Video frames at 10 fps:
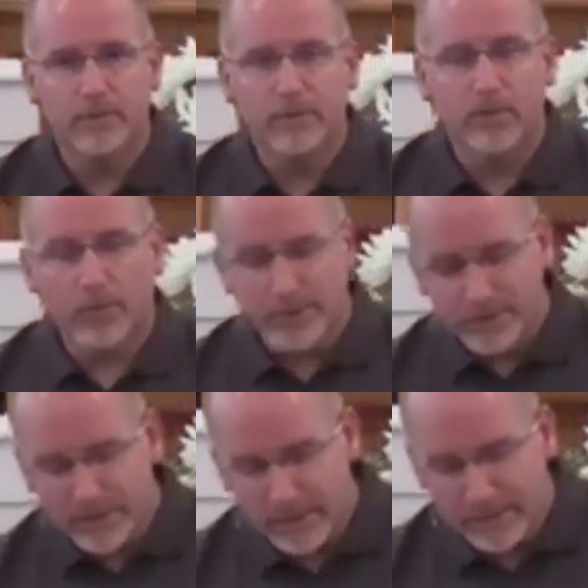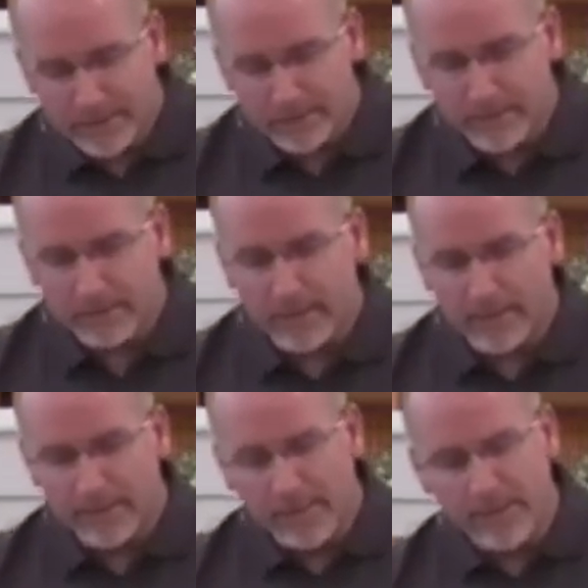we see
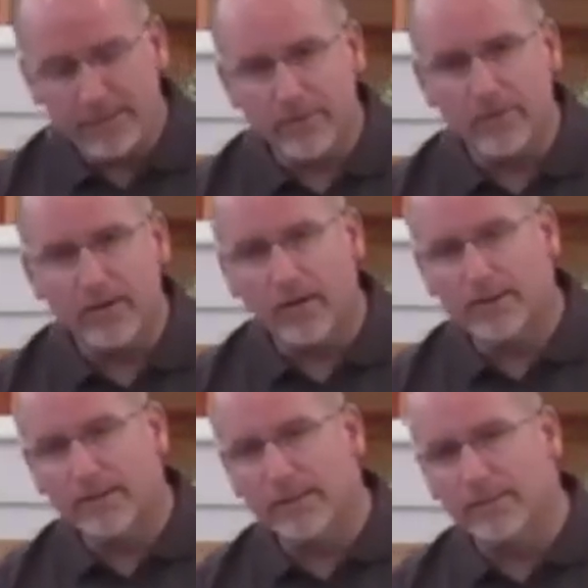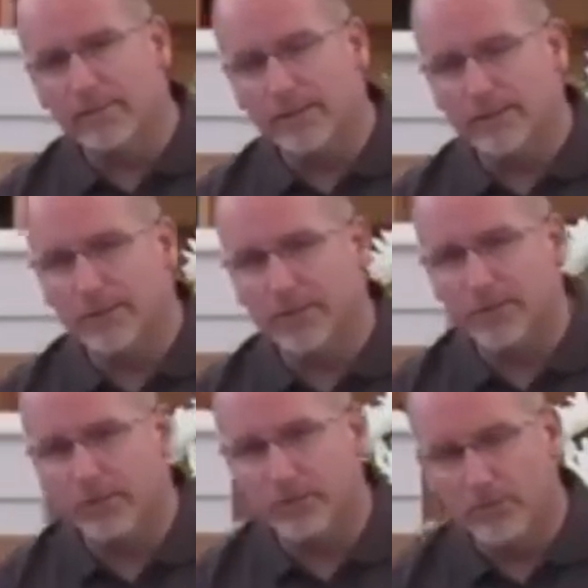and hear God give
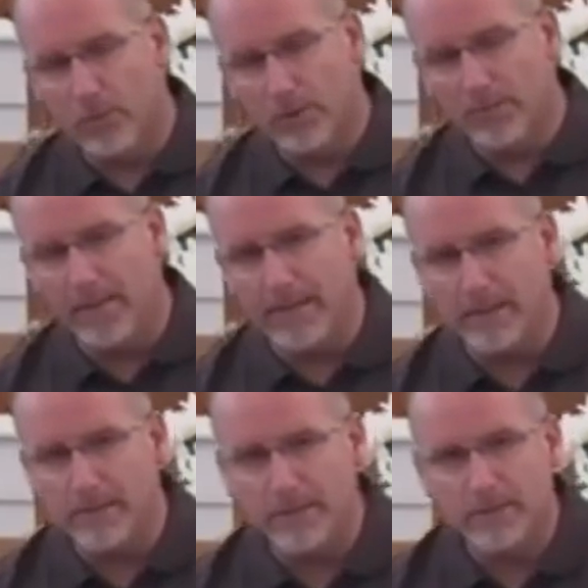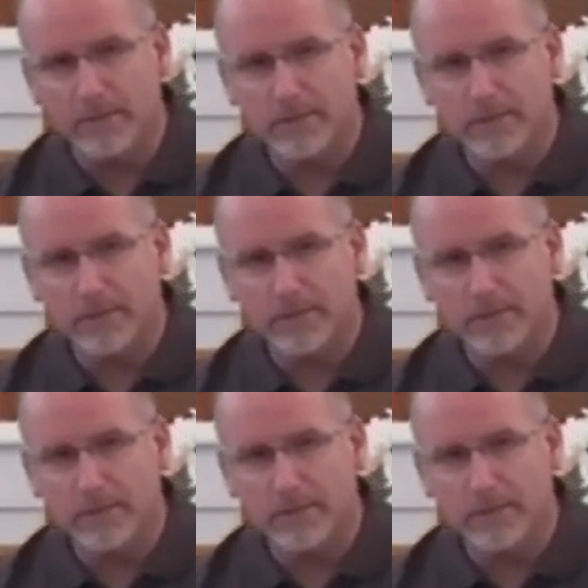Ezekiel four commands.